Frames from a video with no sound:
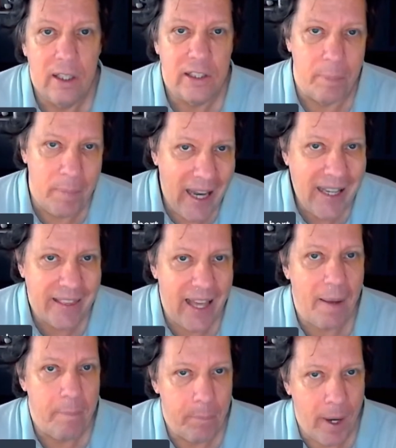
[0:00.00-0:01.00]
to make
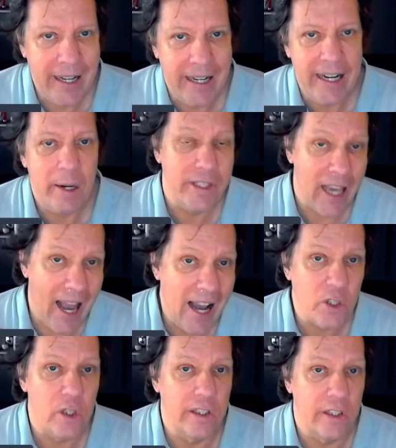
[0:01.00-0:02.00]
that money, he was
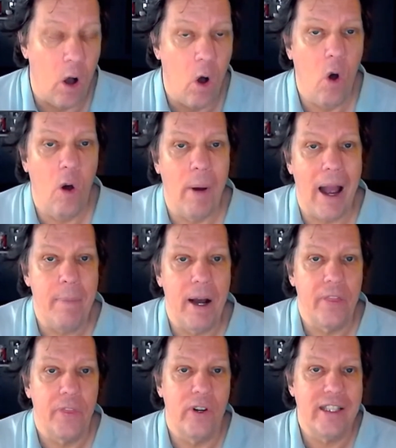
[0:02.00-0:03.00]
actually in the hole by
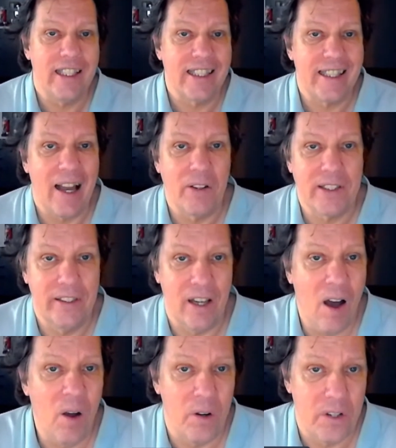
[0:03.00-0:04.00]
about
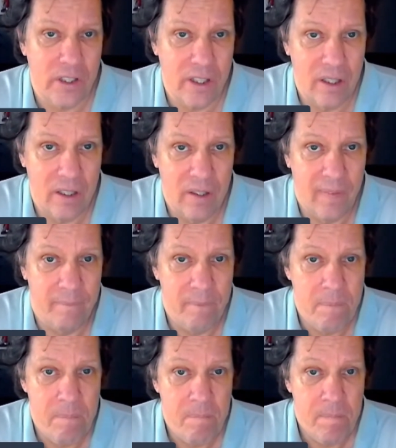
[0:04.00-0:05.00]
$36,000.
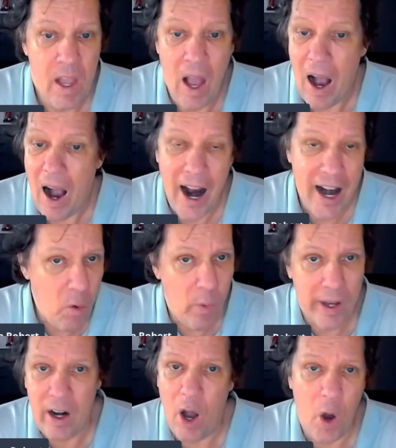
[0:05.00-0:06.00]
I don't
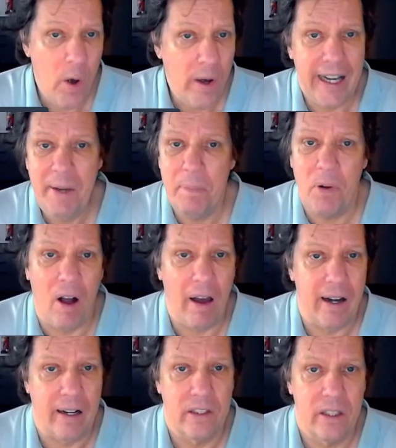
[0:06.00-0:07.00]
want to own any
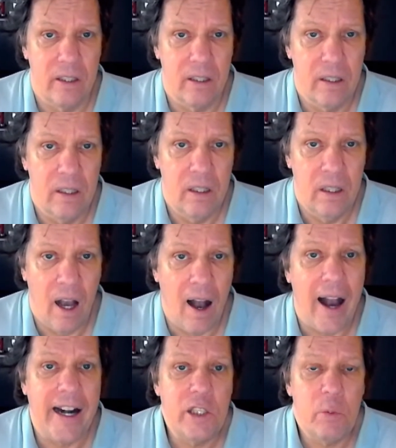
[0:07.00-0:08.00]
product.
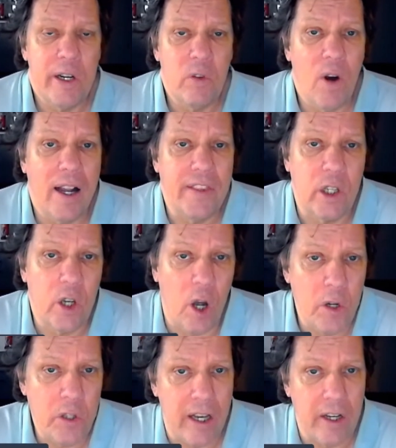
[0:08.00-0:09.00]
I just want to ride the
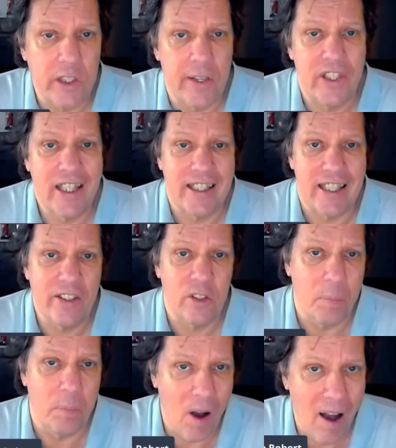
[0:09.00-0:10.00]
coattails of
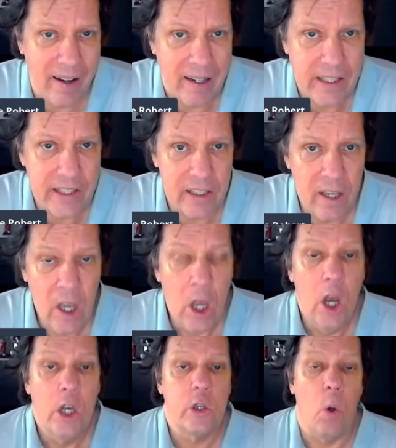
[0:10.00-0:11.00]
successful products.
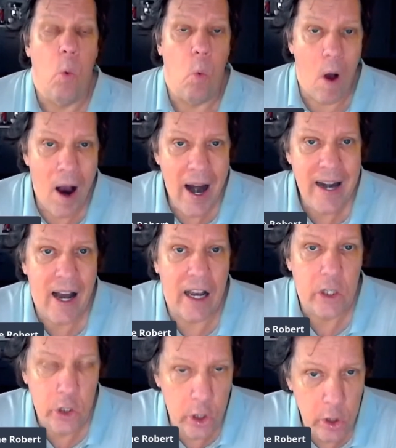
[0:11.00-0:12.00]
So why
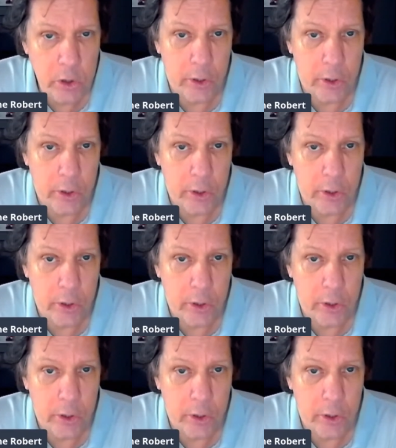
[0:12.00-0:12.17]
not you